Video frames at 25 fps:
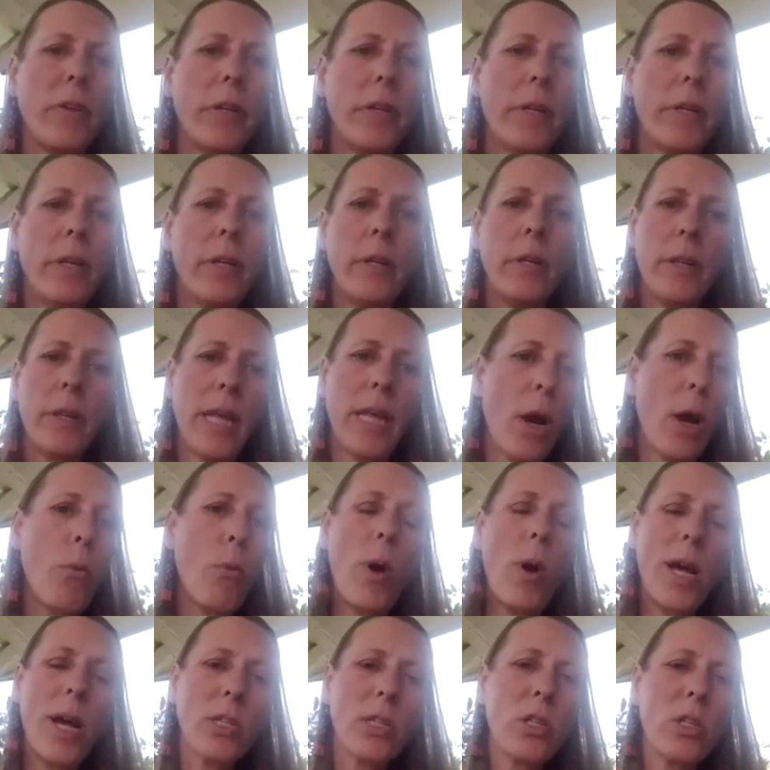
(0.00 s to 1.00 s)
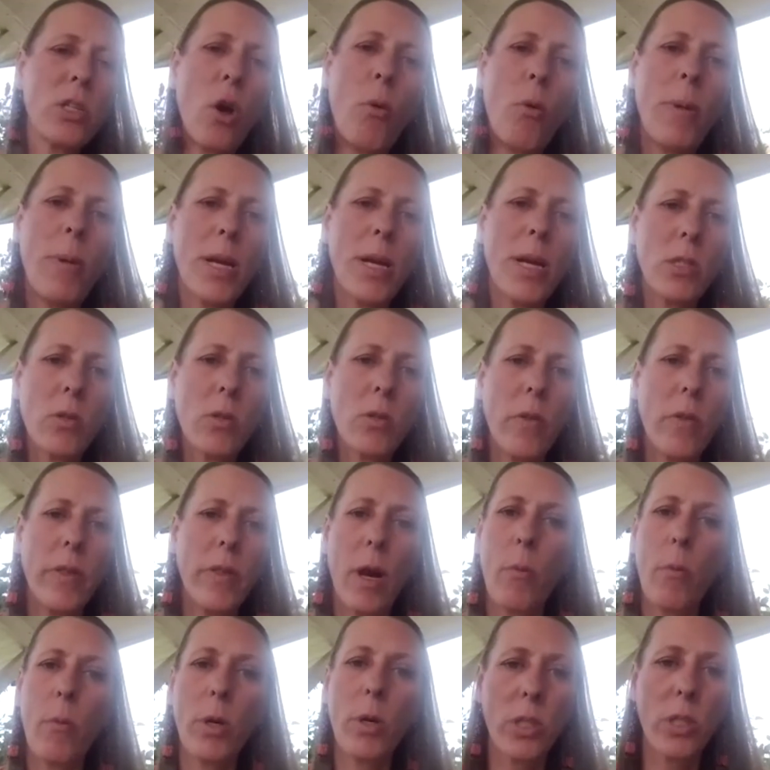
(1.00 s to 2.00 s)
Right. There was no muscle.
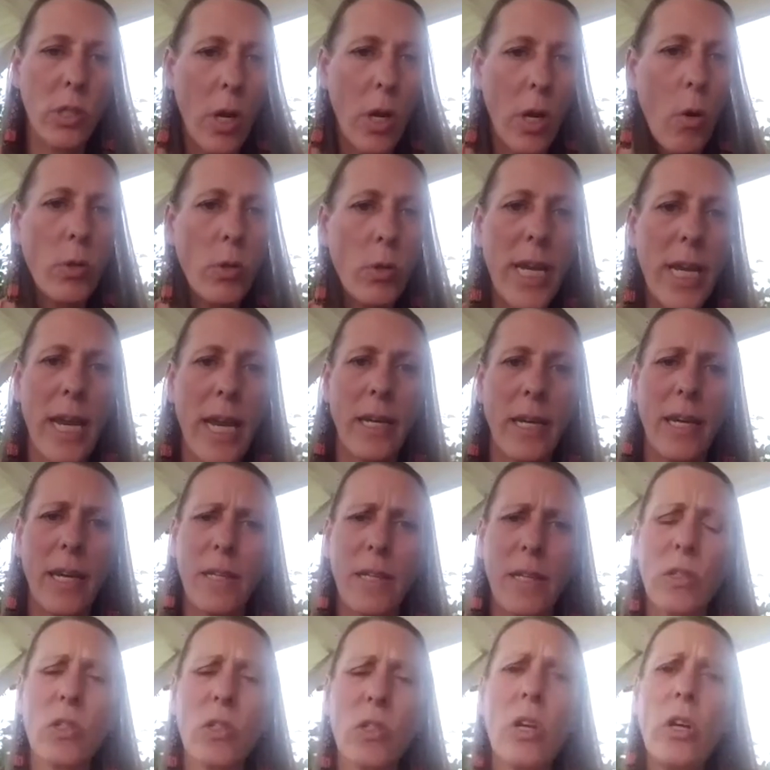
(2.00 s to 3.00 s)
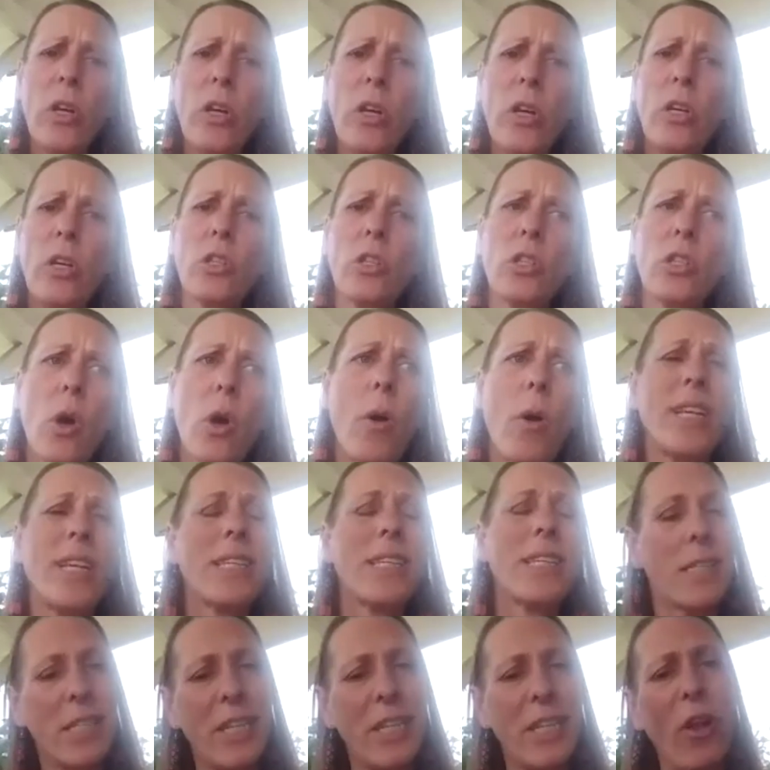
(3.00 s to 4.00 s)
There was no tendons. So
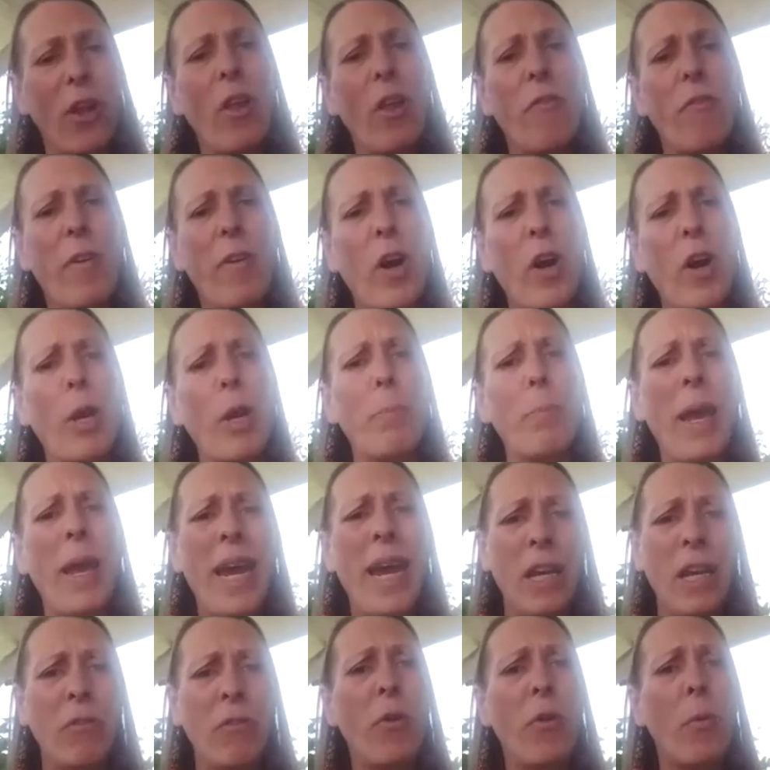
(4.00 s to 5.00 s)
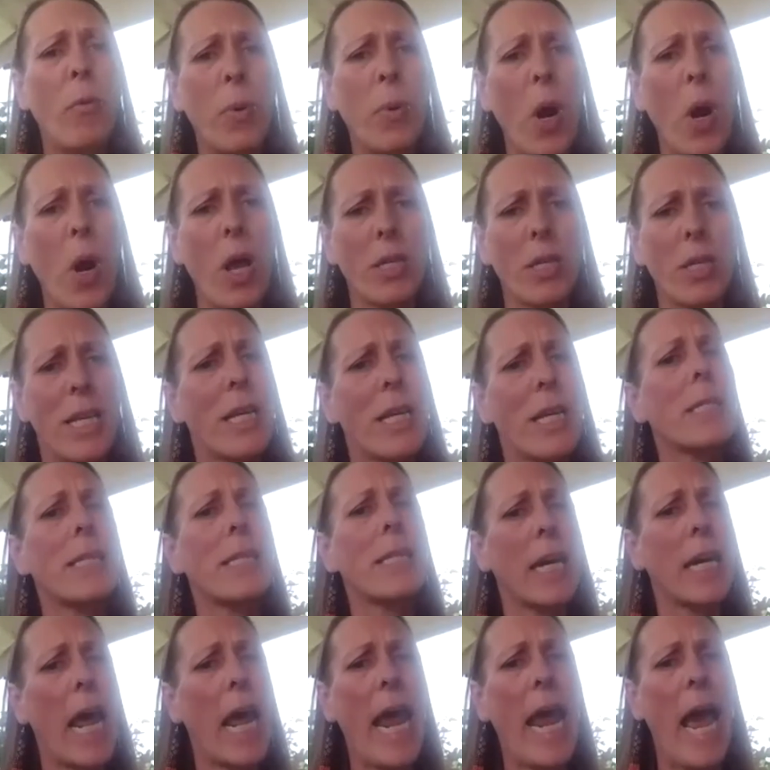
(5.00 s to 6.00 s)
it's still a very painful process
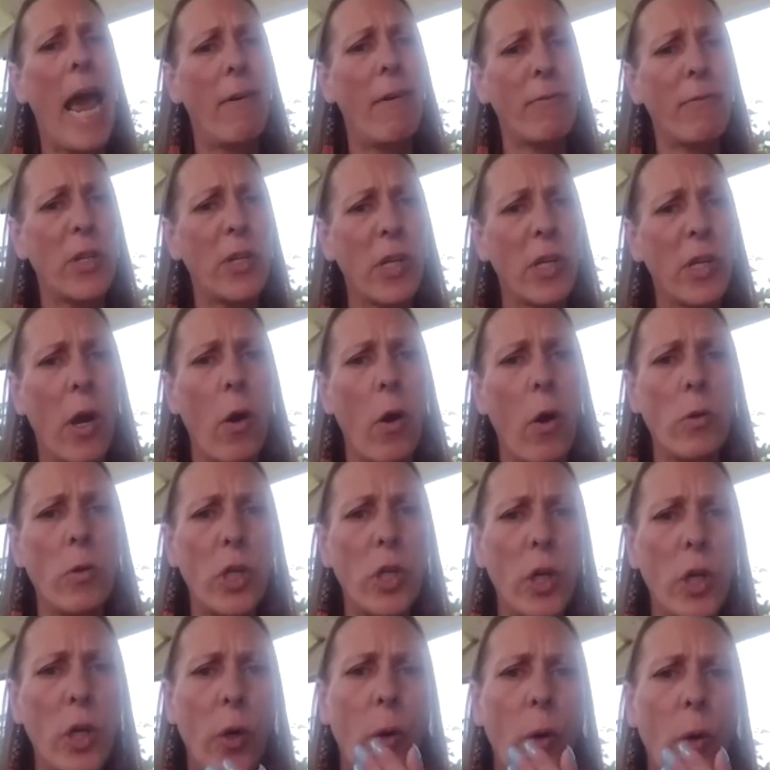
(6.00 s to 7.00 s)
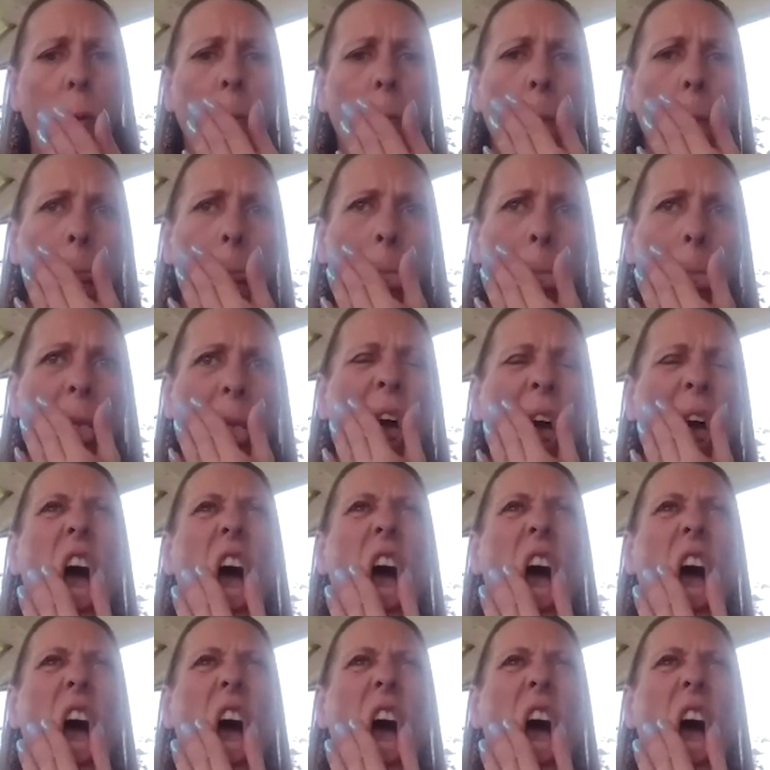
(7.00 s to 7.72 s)
that I have to go to. Right.